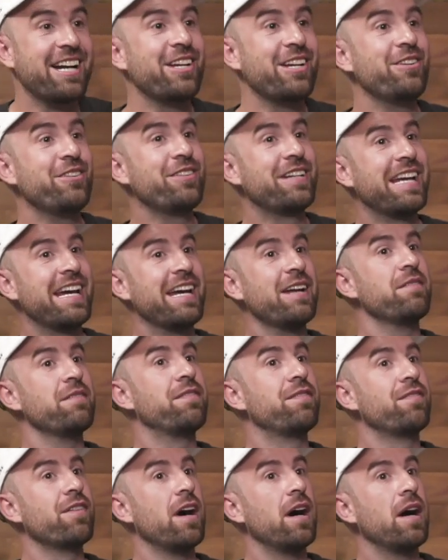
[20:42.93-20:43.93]
do you get
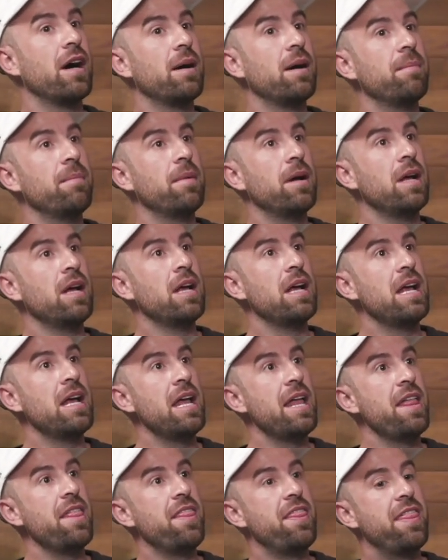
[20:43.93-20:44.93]
from
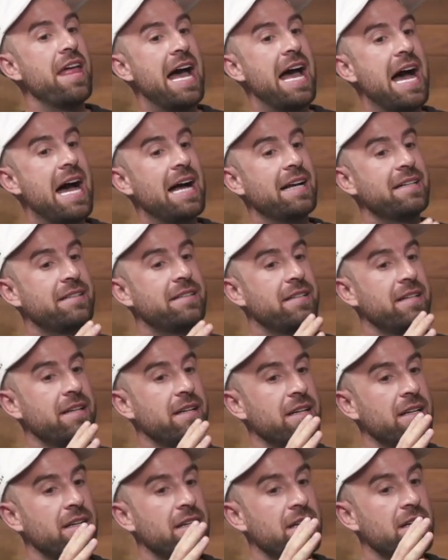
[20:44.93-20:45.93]
that
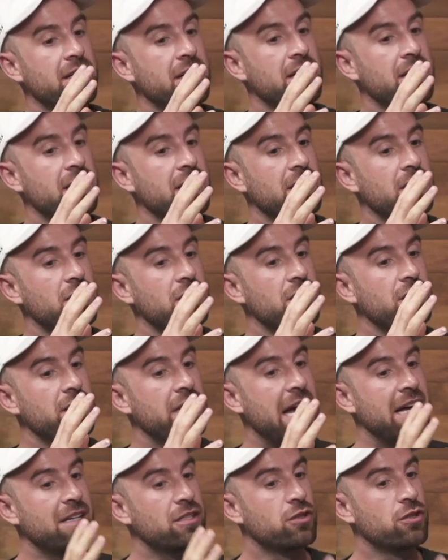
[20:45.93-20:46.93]

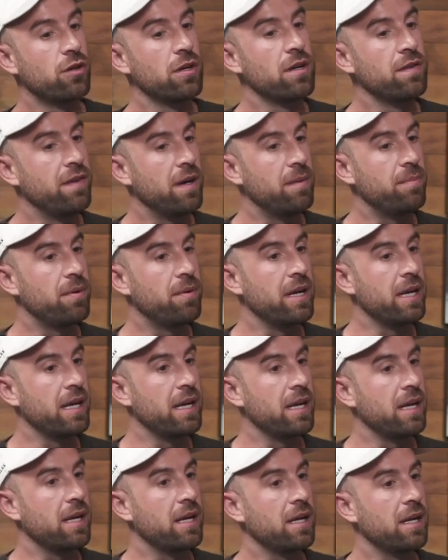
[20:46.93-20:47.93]
that sort of
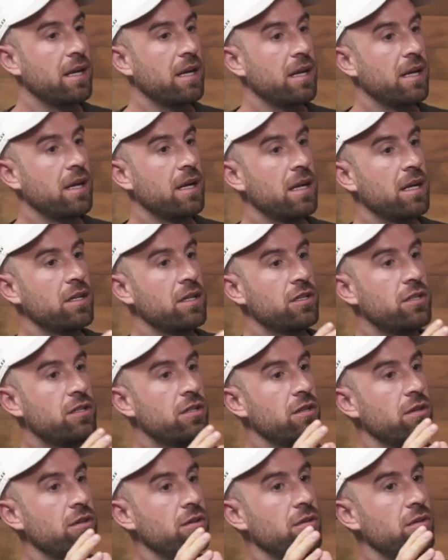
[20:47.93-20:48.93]
upbringing
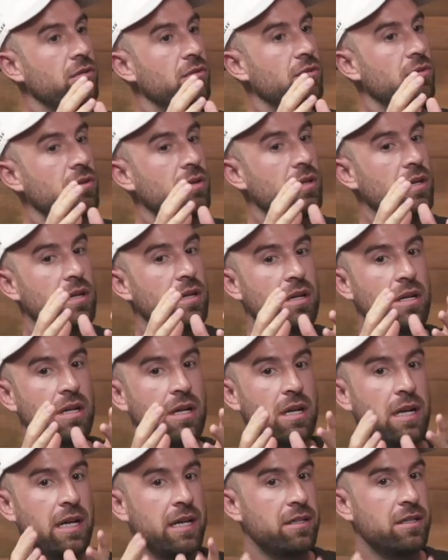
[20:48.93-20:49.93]
to
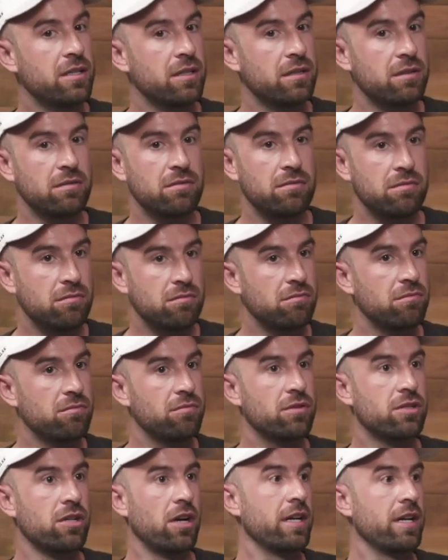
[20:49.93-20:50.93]
into
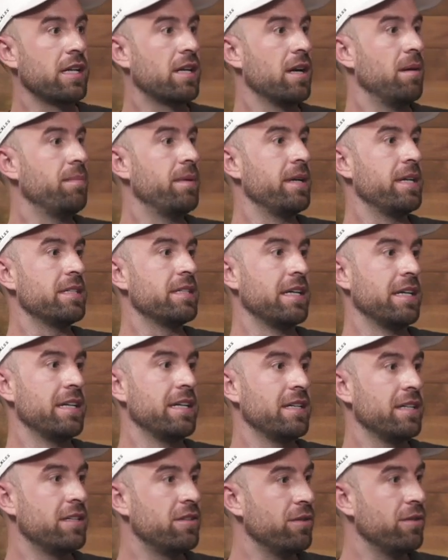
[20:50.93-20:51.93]
starting companies and
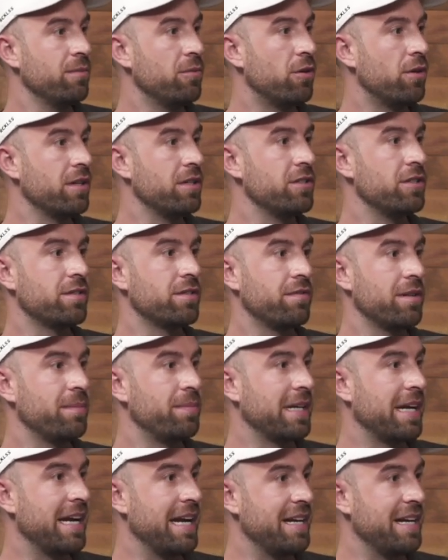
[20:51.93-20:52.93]
into doing more than just
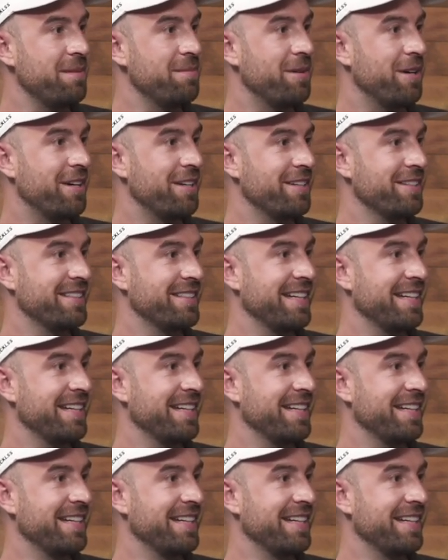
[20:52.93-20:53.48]
flipping candy bars?